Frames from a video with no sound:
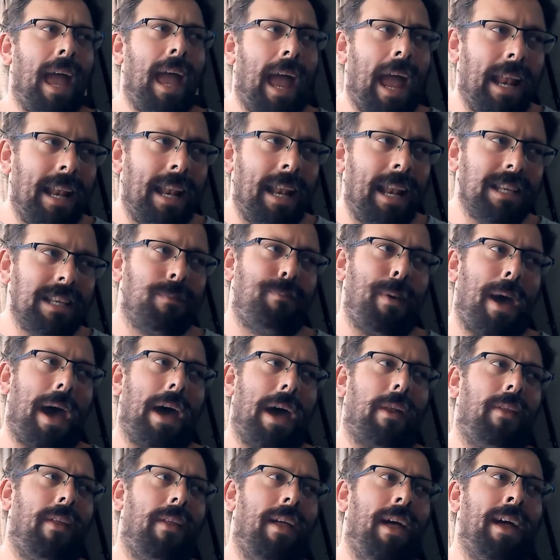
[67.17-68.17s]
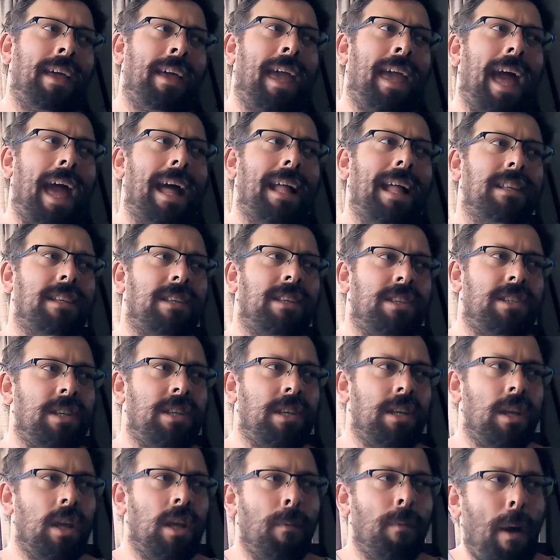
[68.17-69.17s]
and his battle against
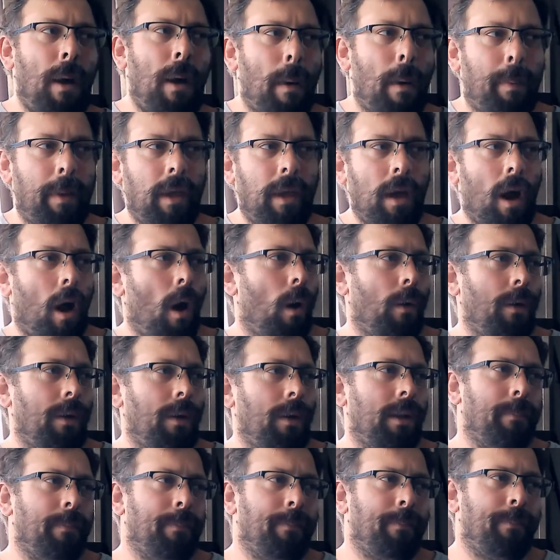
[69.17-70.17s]
Papillon